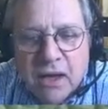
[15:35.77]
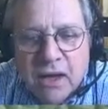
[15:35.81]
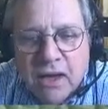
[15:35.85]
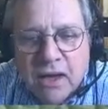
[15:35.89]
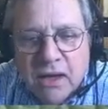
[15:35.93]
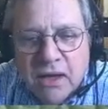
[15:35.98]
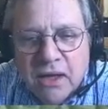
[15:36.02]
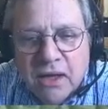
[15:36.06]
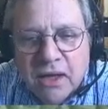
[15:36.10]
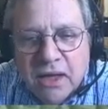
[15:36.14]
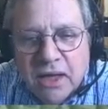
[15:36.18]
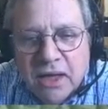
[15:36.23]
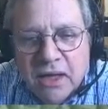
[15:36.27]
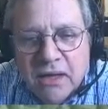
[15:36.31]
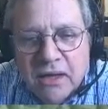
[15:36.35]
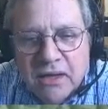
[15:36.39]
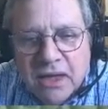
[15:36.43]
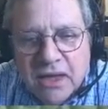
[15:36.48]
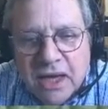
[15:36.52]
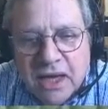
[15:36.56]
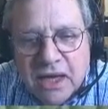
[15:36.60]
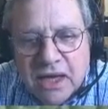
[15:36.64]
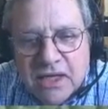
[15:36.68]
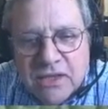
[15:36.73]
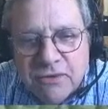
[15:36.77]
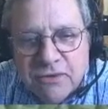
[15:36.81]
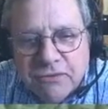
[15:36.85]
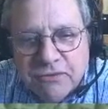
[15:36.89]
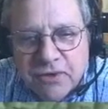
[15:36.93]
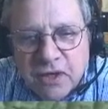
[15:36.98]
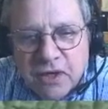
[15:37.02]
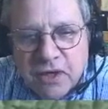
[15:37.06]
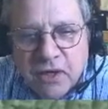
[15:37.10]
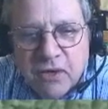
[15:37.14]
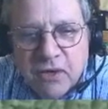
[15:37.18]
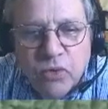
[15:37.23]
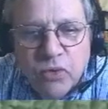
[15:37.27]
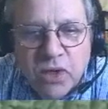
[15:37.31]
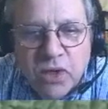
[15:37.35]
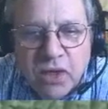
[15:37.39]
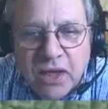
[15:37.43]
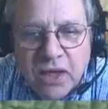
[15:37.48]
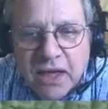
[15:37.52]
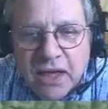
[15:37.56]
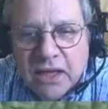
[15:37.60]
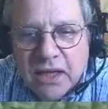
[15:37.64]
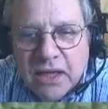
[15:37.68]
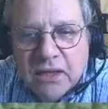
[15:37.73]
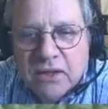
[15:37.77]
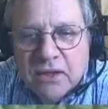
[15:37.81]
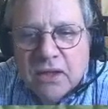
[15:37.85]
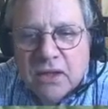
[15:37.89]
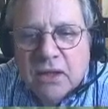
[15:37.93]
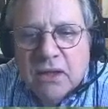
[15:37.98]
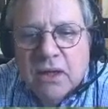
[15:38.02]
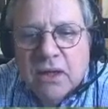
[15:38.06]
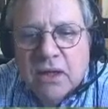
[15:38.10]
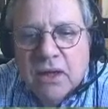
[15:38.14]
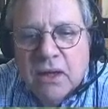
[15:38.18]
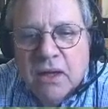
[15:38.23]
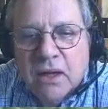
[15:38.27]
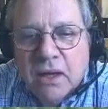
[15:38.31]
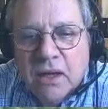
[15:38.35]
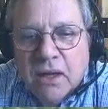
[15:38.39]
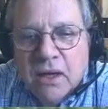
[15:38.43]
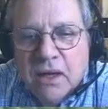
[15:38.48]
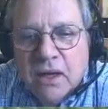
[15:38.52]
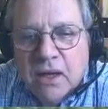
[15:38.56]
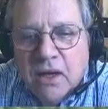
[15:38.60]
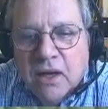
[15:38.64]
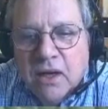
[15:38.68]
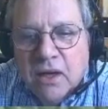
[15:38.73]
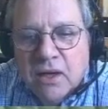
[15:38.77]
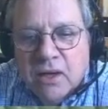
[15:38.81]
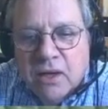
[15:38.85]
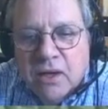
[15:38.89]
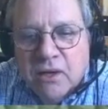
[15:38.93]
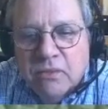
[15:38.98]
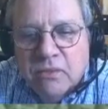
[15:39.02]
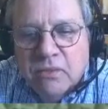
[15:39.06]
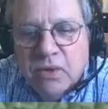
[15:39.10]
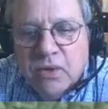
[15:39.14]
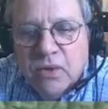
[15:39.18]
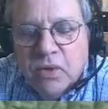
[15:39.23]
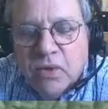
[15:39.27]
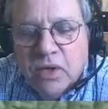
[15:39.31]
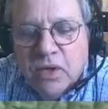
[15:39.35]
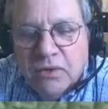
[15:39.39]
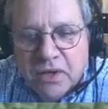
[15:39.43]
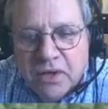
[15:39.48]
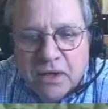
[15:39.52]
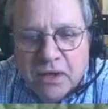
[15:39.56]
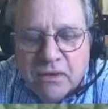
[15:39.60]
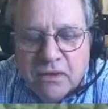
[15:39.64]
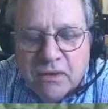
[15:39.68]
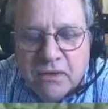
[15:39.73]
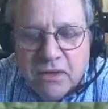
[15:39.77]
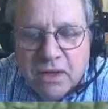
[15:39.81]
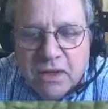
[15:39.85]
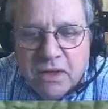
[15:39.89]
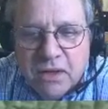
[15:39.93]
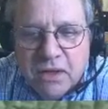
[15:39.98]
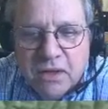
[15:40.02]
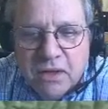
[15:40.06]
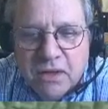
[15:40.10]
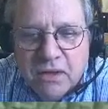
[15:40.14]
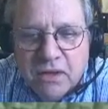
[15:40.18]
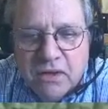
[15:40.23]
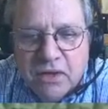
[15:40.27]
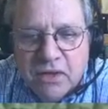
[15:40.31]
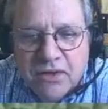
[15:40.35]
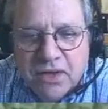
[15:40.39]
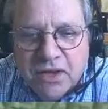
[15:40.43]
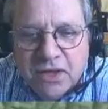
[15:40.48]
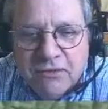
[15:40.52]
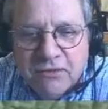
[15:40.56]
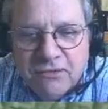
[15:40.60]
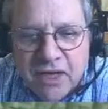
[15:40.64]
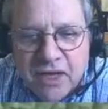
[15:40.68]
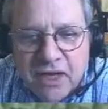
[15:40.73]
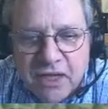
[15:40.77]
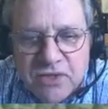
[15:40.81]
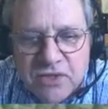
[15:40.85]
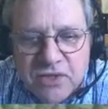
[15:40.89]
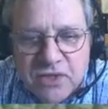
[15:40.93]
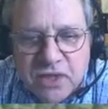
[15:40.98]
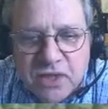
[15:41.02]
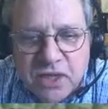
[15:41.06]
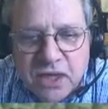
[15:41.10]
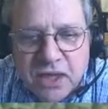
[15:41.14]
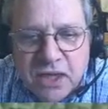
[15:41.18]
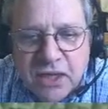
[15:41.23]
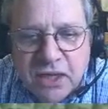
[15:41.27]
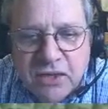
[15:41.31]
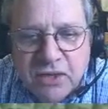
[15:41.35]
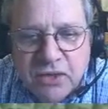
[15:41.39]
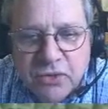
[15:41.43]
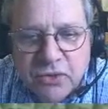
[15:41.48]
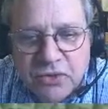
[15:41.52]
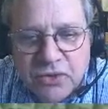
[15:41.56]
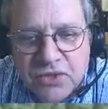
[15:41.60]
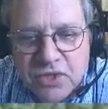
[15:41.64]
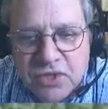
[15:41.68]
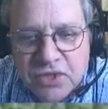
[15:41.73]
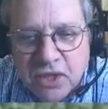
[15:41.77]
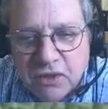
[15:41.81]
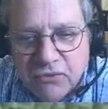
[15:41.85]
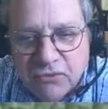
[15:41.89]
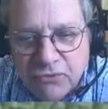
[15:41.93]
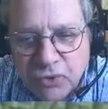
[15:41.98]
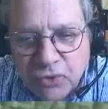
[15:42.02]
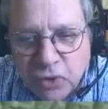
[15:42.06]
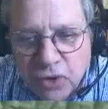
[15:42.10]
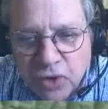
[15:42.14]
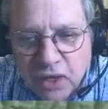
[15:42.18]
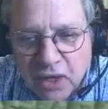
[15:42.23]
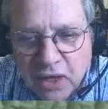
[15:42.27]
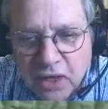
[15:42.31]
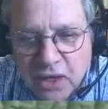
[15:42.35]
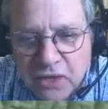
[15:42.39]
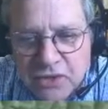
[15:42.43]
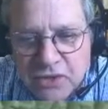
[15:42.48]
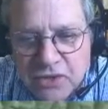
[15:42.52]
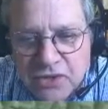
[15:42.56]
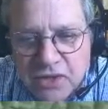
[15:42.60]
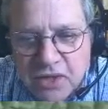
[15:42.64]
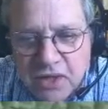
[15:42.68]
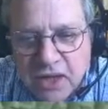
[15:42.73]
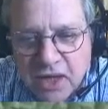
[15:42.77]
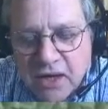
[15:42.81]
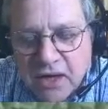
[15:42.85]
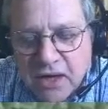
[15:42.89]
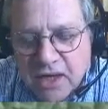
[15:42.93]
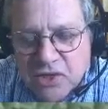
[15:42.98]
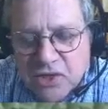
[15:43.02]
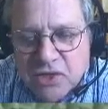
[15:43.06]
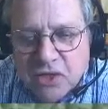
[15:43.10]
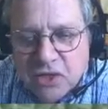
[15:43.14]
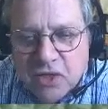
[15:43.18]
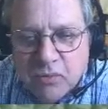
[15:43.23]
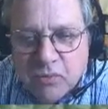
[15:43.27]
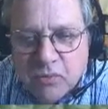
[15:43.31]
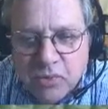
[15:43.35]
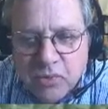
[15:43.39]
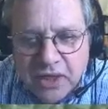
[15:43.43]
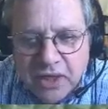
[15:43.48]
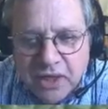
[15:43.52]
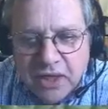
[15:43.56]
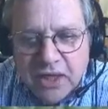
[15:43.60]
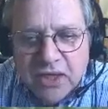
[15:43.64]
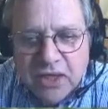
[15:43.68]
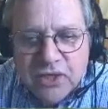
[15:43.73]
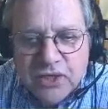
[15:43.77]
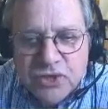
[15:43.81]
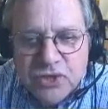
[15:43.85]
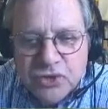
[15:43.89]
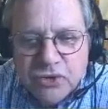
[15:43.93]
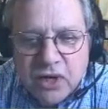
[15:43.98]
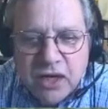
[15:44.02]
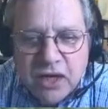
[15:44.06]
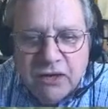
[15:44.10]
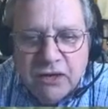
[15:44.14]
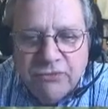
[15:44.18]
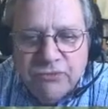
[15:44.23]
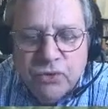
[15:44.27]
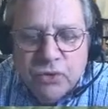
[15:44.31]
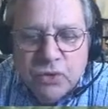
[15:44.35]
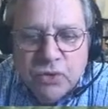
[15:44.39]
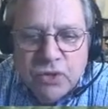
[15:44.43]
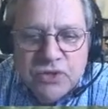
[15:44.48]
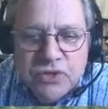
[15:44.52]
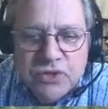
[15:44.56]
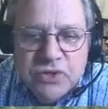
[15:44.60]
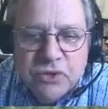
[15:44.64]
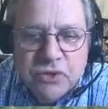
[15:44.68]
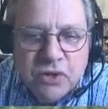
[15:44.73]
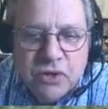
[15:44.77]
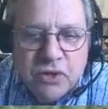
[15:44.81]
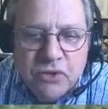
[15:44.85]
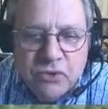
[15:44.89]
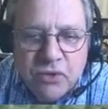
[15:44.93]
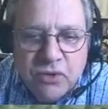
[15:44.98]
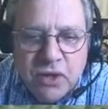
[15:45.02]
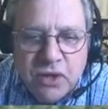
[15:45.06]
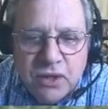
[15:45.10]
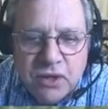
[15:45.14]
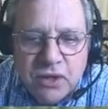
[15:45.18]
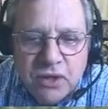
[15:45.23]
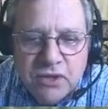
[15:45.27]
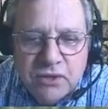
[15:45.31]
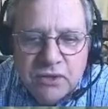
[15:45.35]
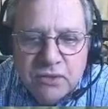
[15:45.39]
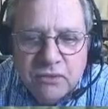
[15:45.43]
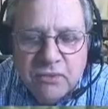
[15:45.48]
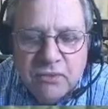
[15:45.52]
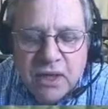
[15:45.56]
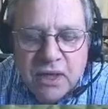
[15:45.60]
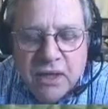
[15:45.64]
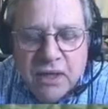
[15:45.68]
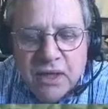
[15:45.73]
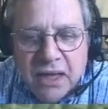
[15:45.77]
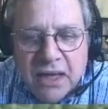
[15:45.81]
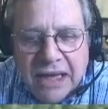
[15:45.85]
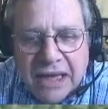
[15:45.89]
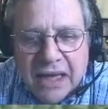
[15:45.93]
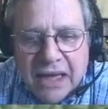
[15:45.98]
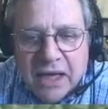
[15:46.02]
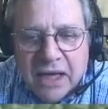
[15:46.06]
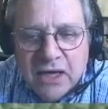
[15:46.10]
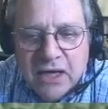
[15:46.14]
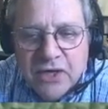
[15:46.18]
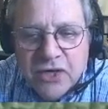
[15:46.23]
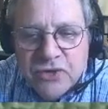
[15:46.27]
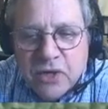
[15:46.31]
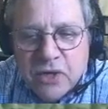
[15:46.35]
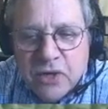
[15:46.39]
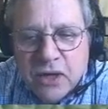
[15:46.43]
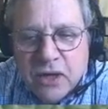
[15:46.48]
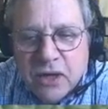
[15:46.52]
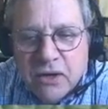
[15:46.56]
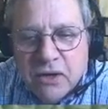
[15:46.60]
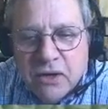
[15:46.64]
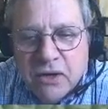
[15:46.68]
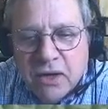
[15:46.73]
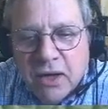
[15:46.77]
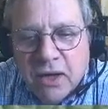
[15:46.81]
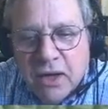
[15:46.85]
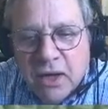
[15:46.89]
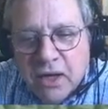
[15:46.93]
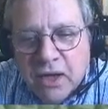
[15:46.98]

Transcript: uh, and in the gasifier will handle uh, well, the, the uh, on the left-hand side, you'll see the fuel house. They actually bringing in dry fuel, so they don't need to add a dryer.